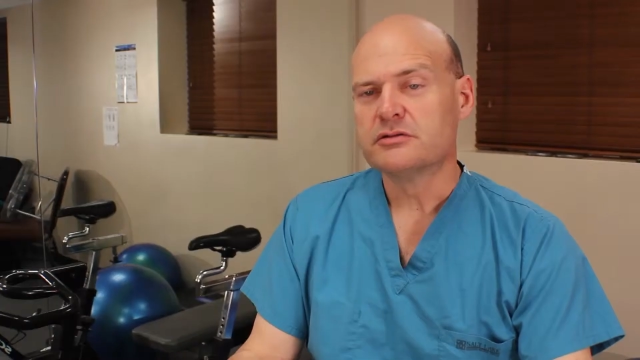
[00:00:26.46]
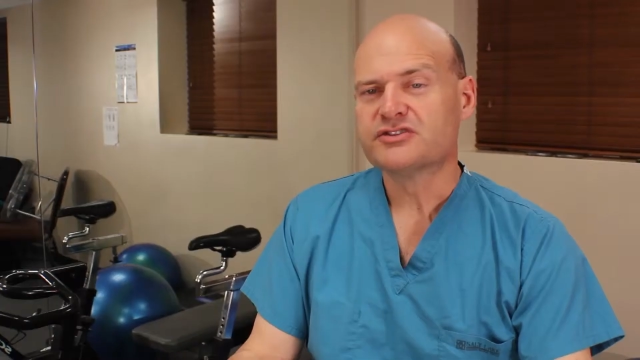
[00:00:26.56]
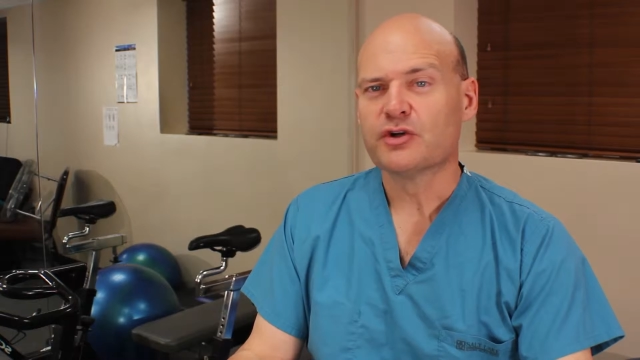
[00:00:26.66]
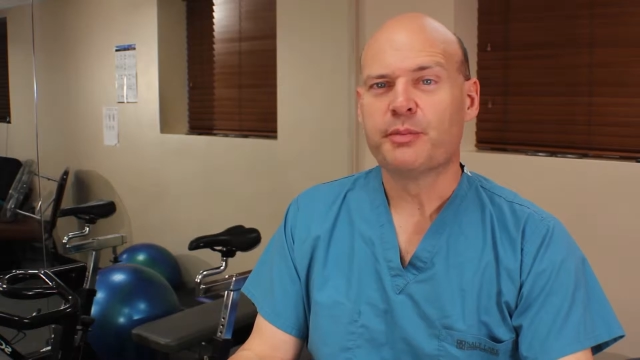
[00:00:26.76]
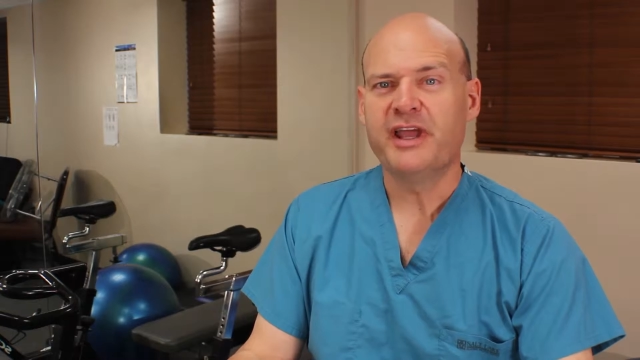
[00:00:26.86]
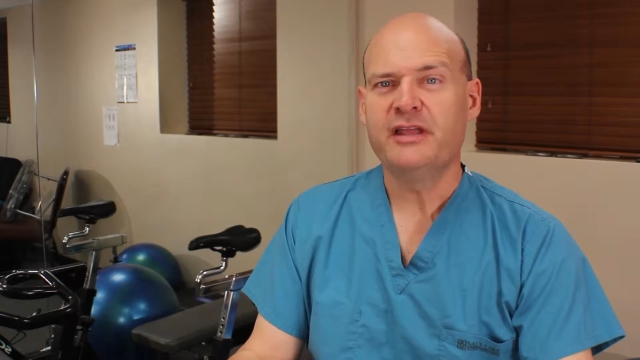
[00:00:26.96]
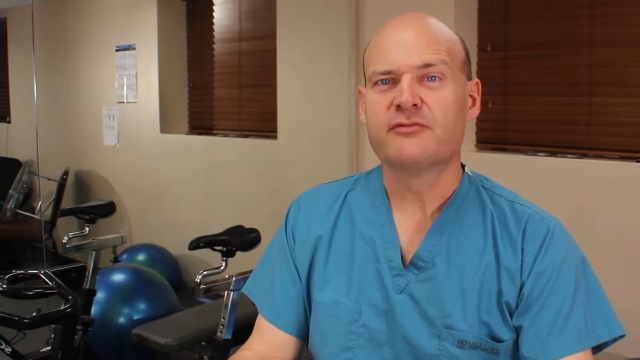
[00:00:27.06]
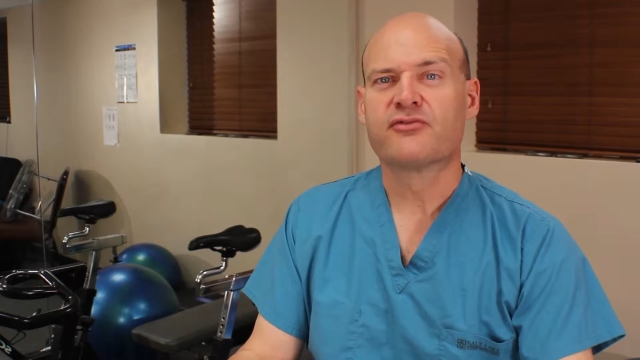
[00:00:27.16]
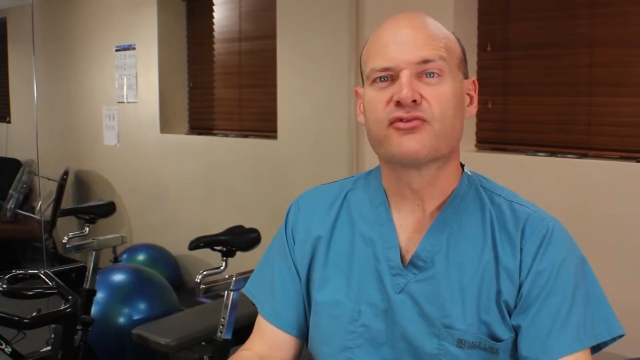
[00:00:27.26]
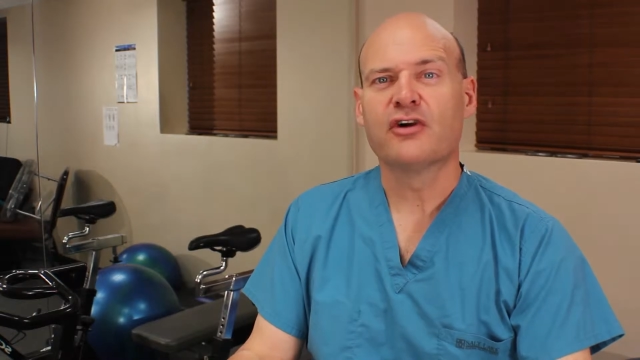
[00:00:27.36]
So pain
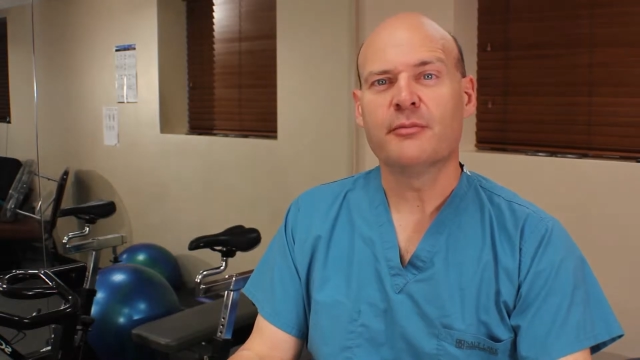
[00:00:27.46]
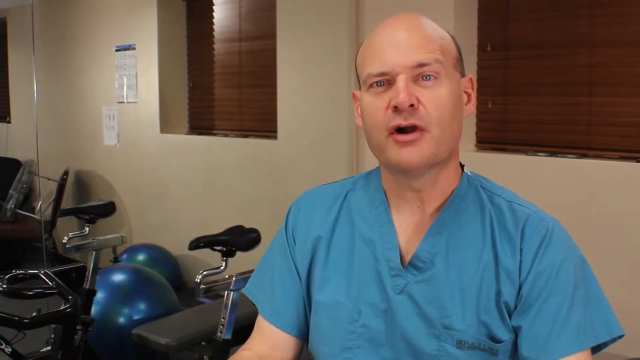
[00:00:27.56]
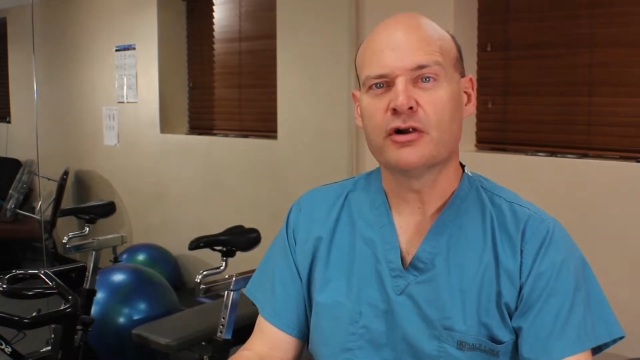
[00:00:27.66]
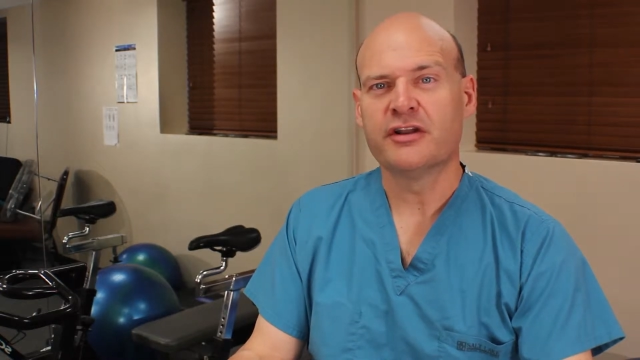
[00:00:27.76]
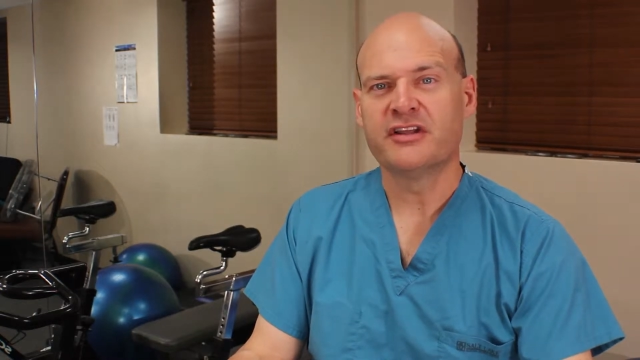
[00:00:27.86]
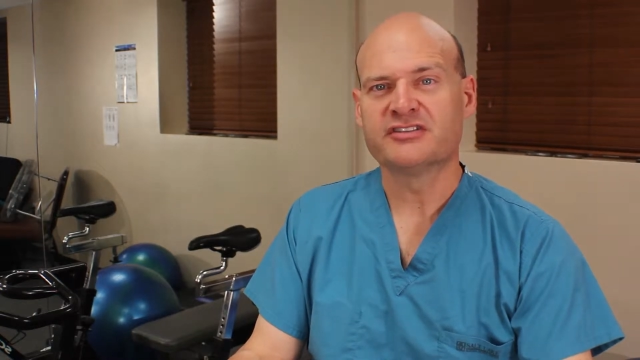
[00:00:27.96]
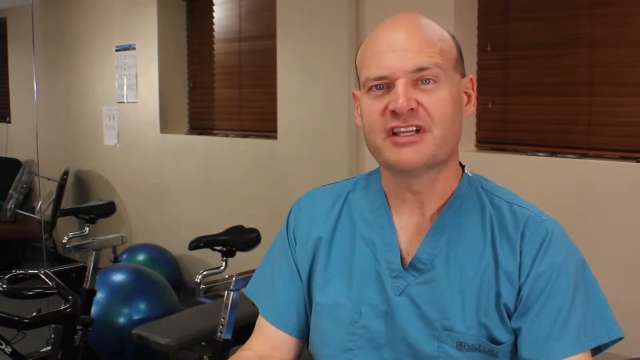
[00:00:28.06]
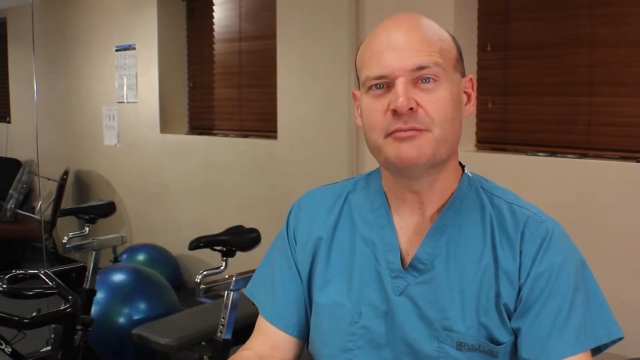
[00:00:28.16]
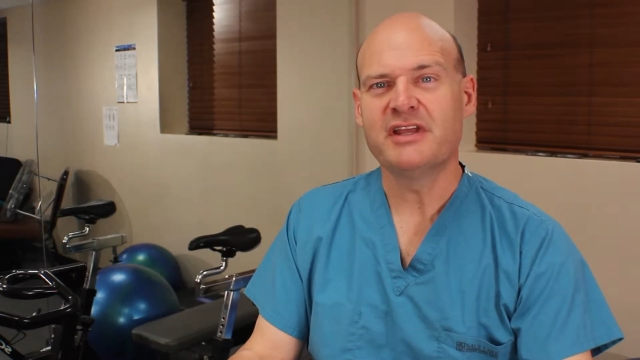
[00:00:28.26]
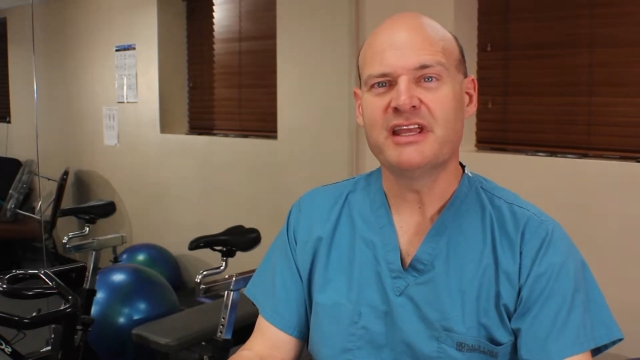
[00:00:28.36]
from hernias
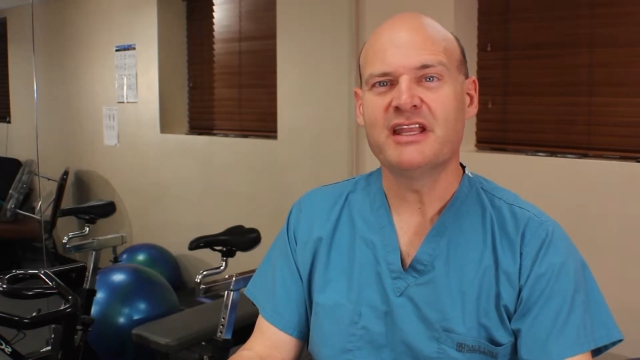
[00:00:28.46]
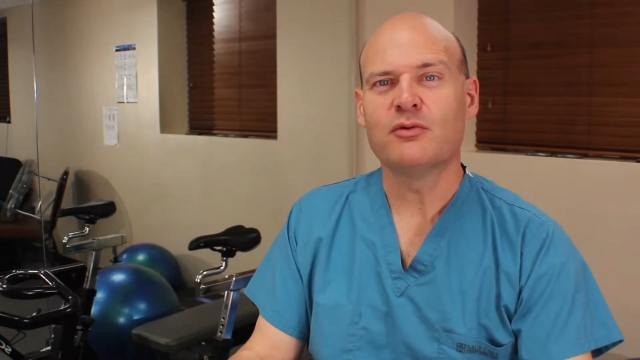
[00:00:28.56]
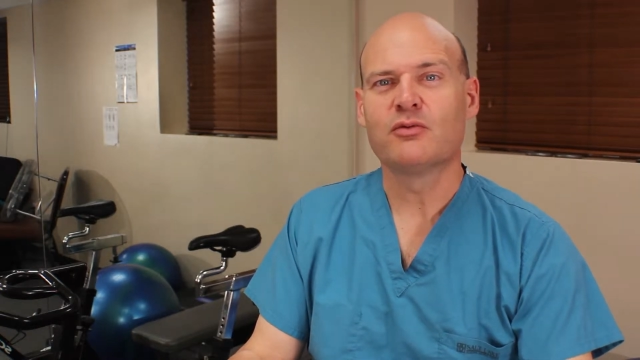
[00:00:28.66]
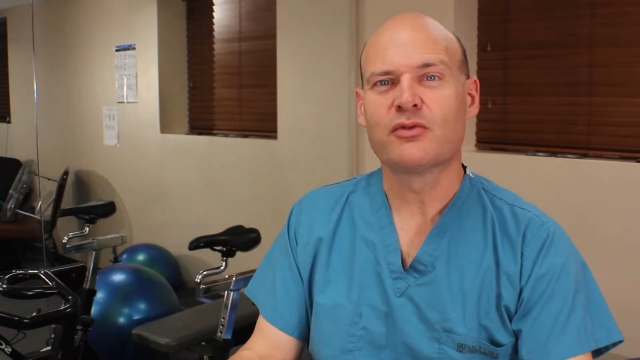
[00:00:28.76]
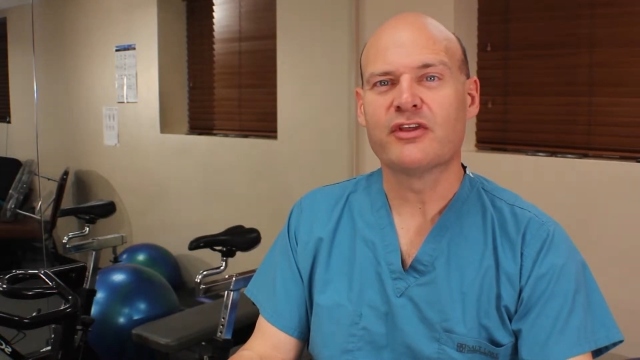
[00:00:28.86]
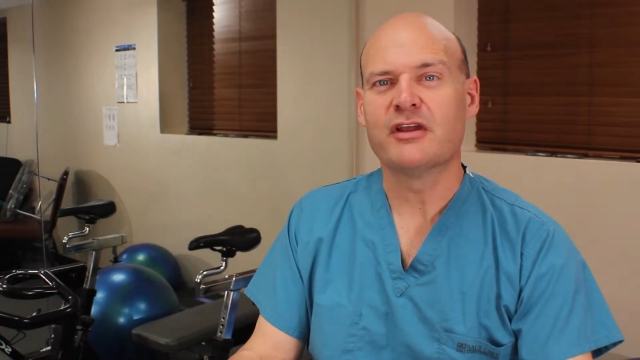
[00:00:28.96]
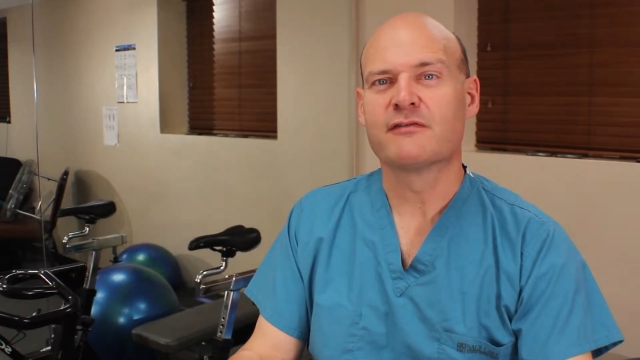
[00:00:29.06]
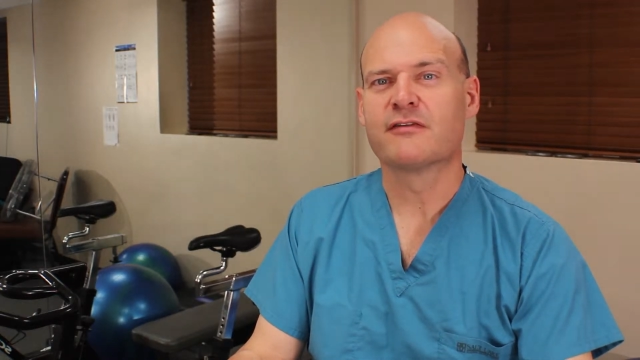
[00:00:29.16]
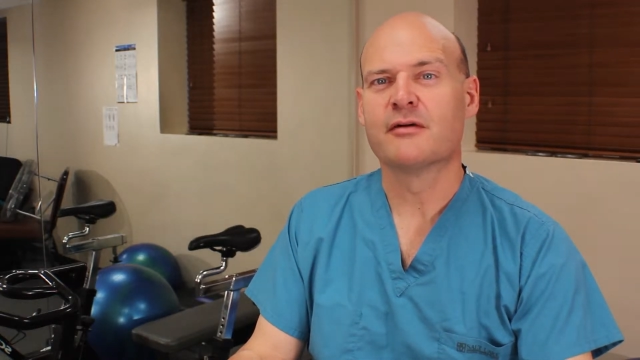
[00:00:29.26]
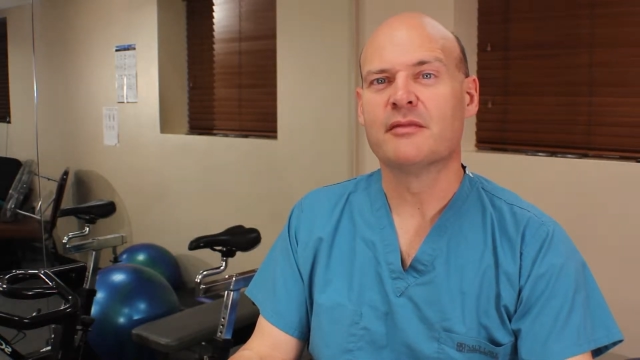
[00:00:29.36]
can be anything
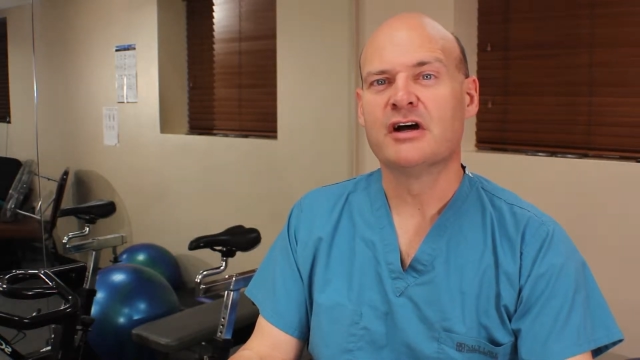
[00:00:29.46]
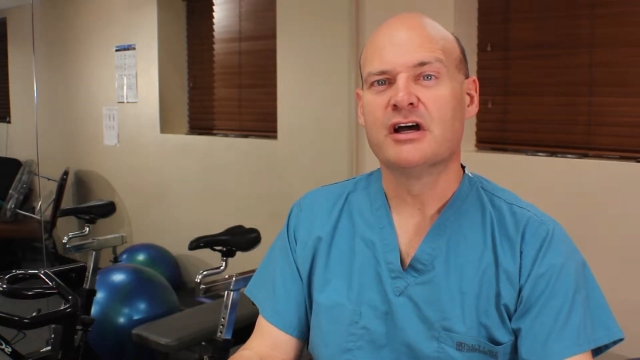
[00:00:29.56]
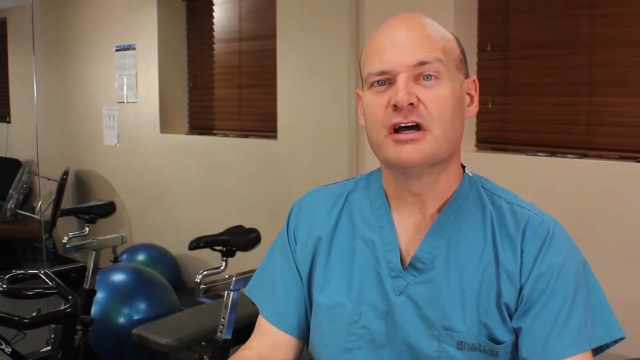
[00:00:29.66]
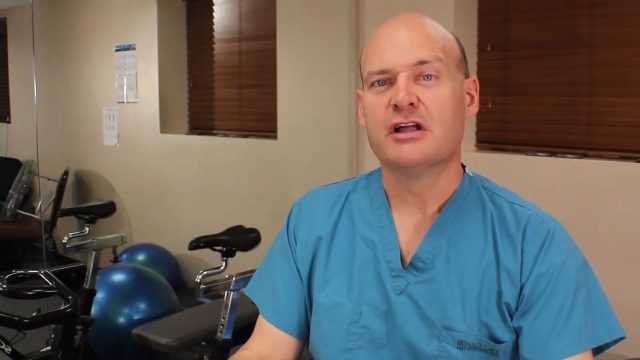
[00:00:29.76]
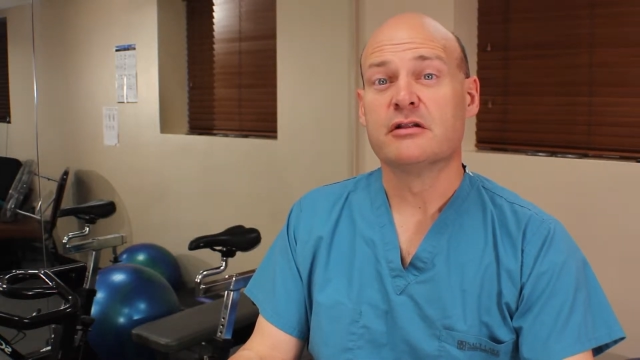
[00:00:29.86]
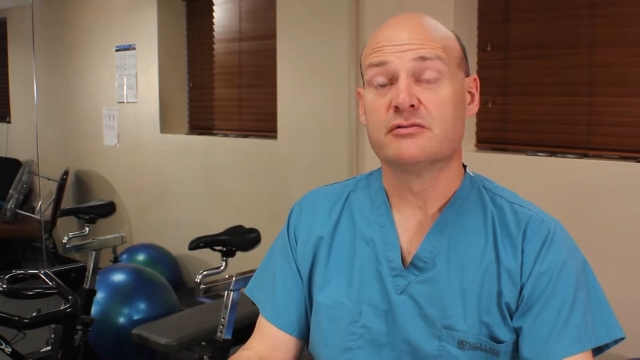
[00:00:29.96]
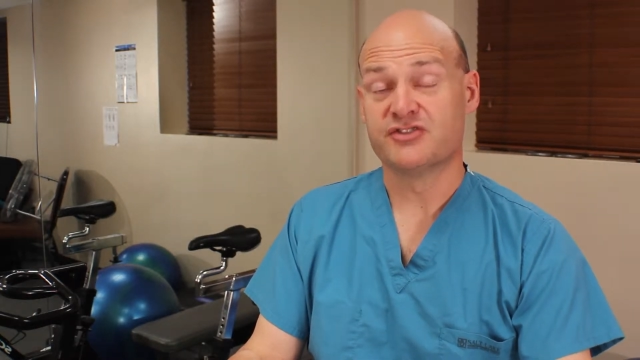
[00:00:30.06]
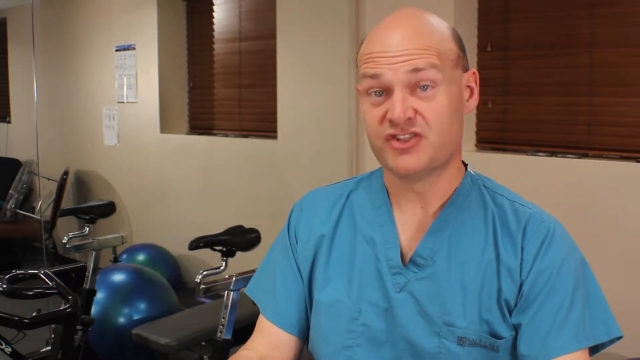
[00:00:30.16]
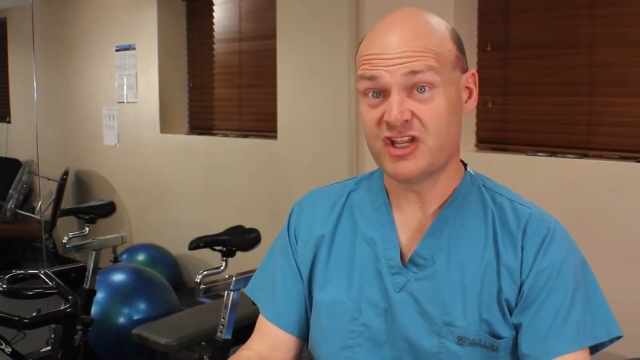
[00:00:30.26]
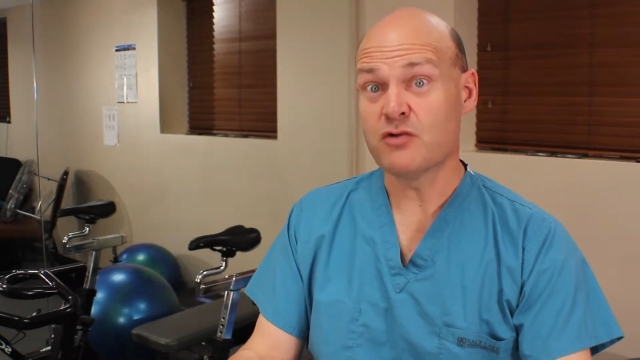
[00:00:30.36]
from
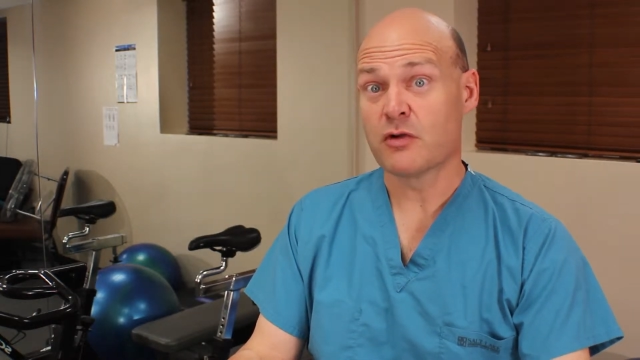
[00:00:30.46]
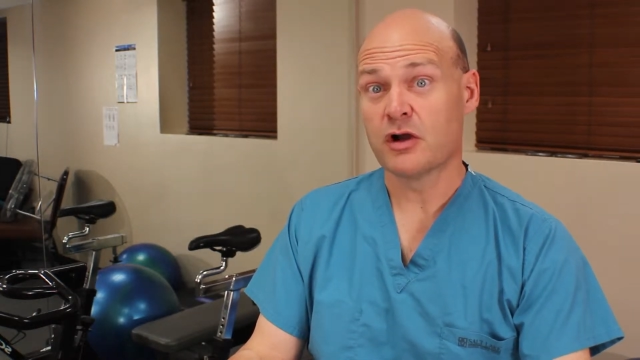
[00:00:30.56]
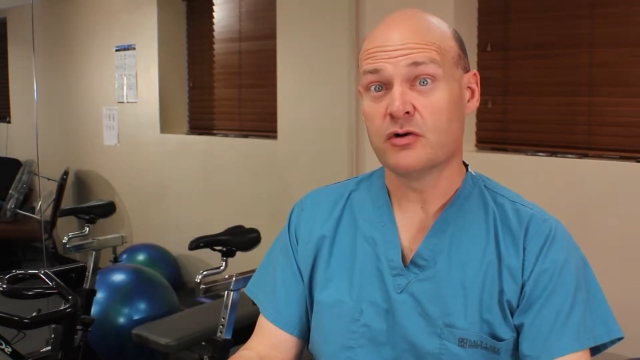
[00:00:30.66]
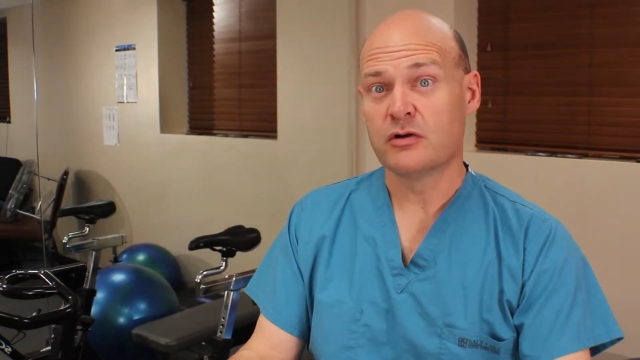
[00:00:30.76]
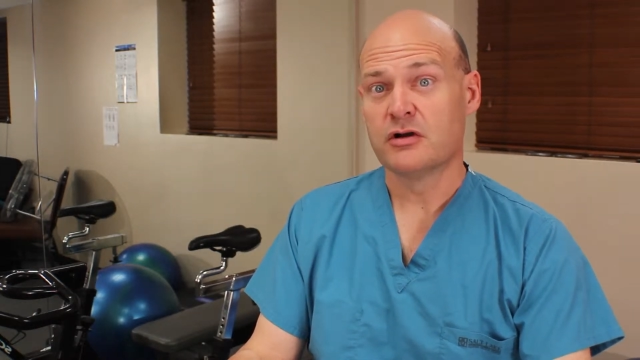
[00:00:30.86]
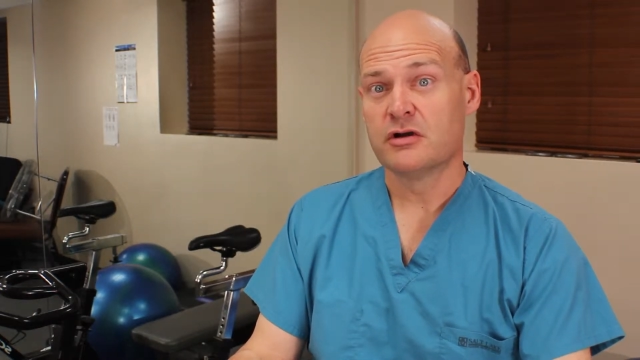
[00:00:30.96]
zero,